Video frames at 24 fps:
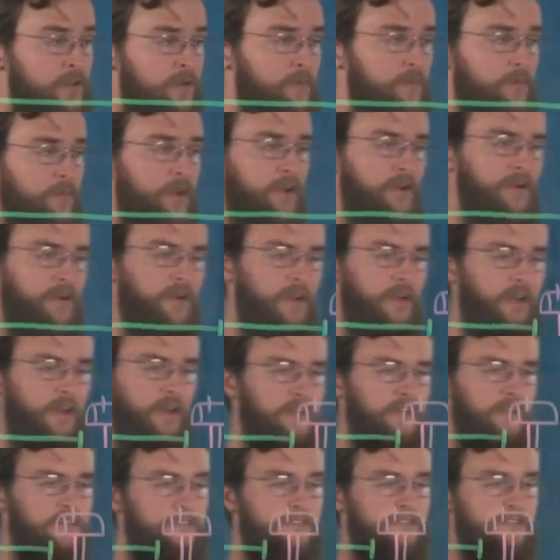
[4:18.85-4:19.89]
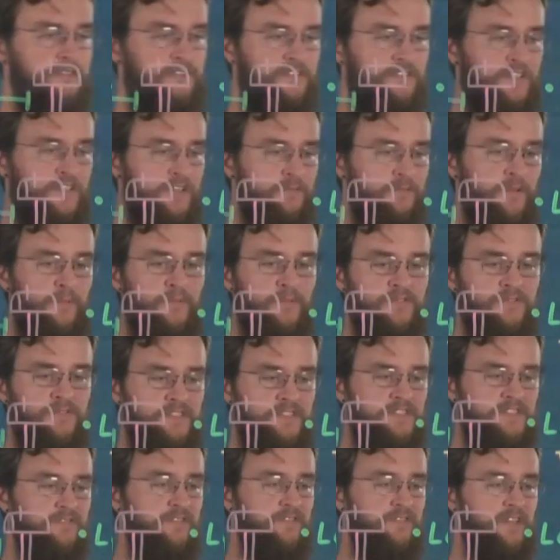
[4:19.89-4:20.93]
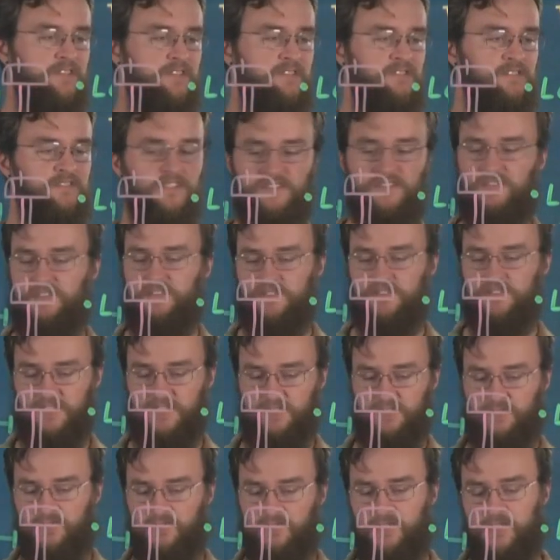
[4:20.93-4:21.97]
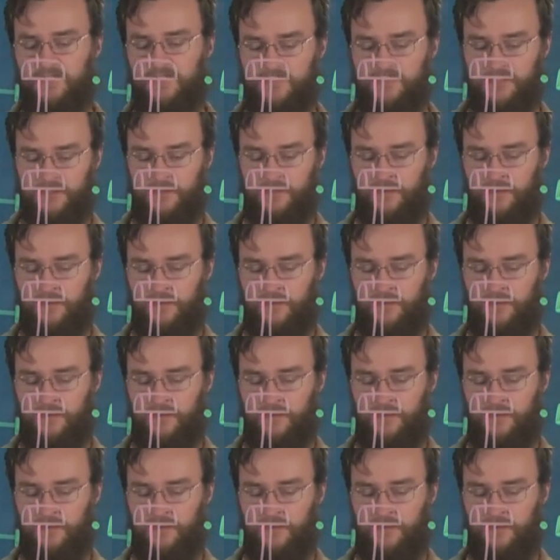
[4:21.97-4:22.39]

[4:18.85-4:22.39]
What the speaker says: where D represents Vanessa's distance in feet,